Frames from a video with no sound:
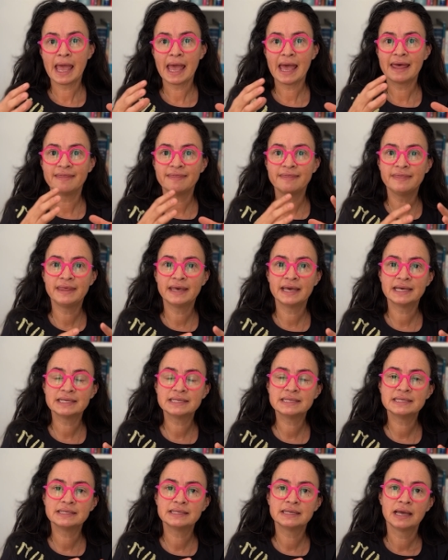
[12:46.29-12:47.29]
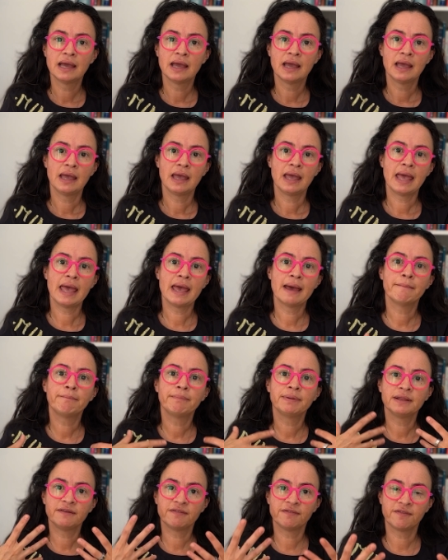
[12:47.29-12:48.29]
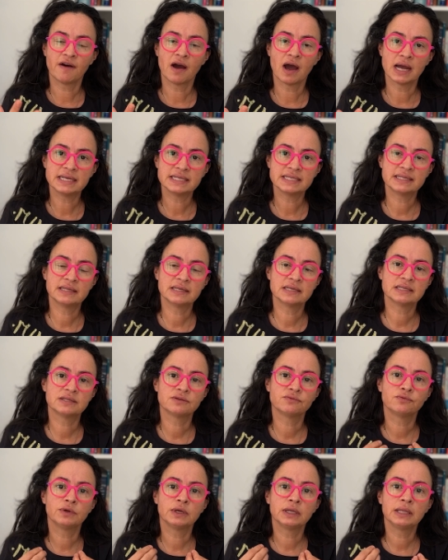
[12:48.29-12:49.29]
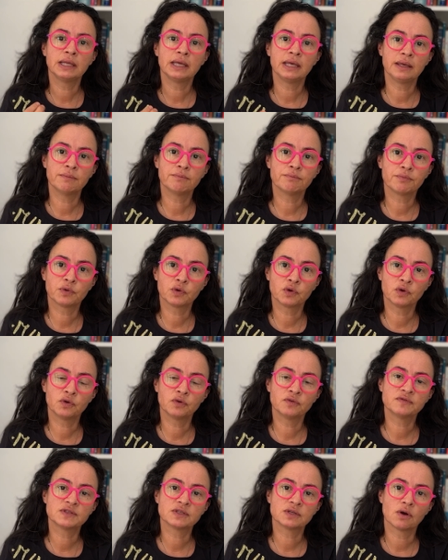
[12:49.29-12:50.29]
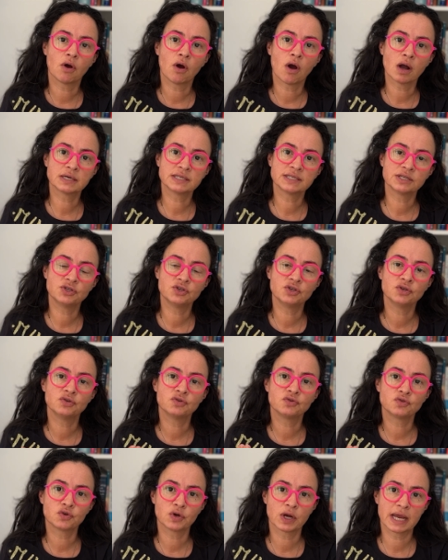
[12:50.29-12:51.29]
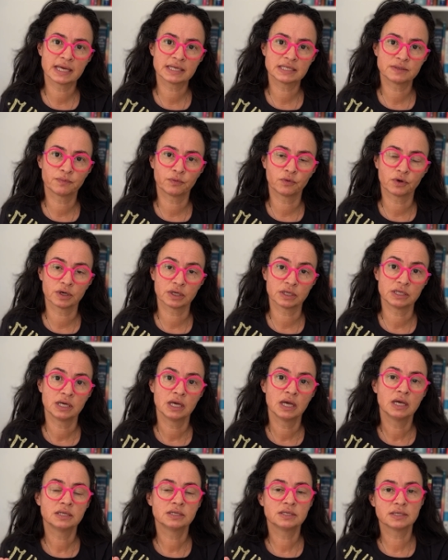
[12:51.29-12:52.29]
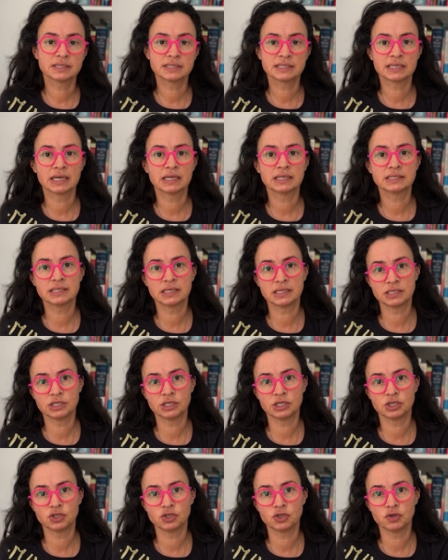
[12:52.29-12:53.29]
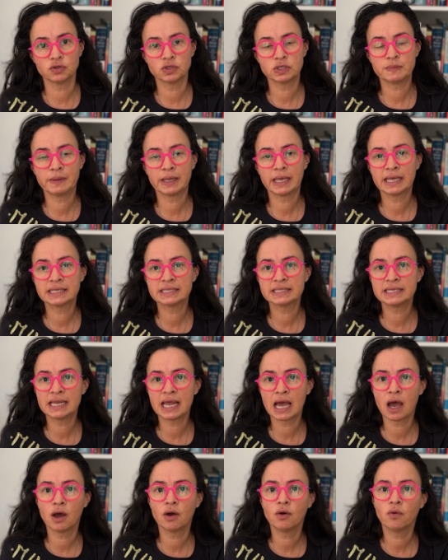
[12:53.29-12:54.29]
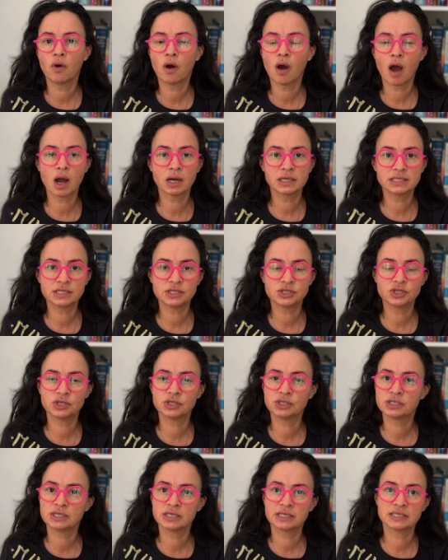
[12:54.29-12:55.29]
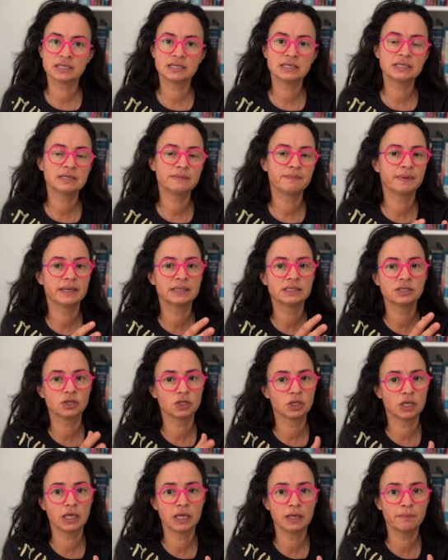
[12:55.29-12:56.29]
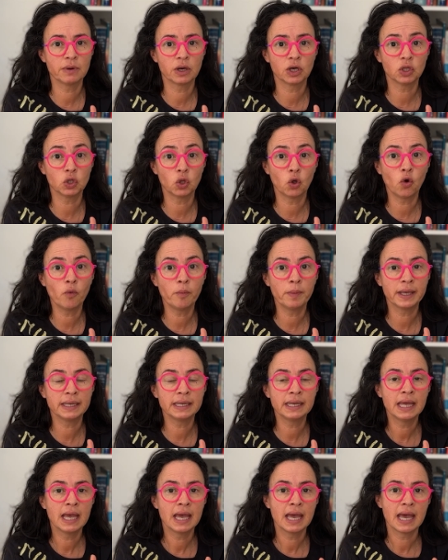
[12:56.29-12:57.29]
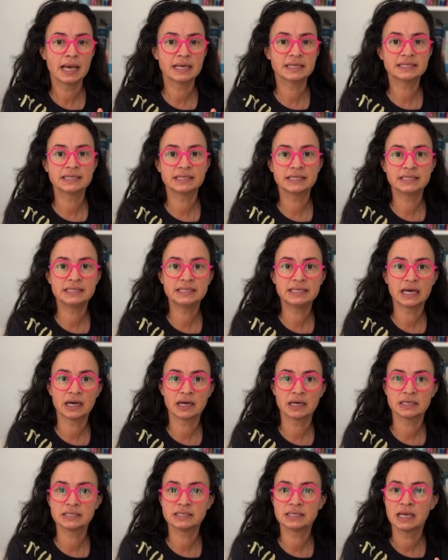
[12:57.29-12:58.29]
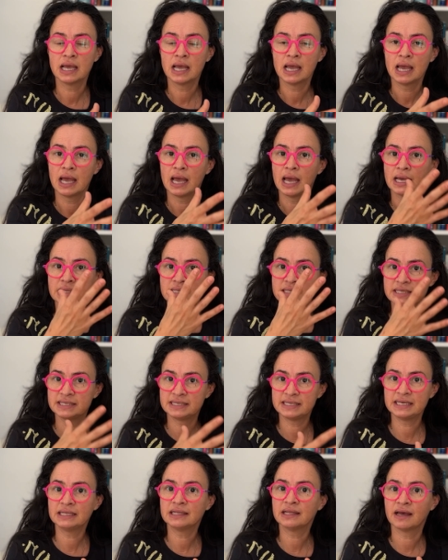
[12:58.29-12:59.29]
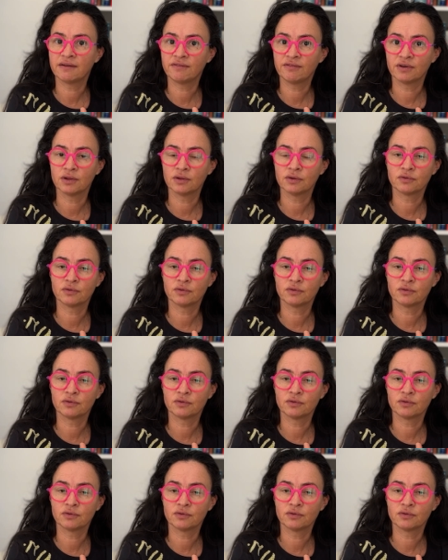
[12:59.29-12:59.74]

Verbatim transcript: And this amplifies, this really improves oxygen transport to cells and tissues because now oxygen doesn't depend on hemoglobin as it does at sea level.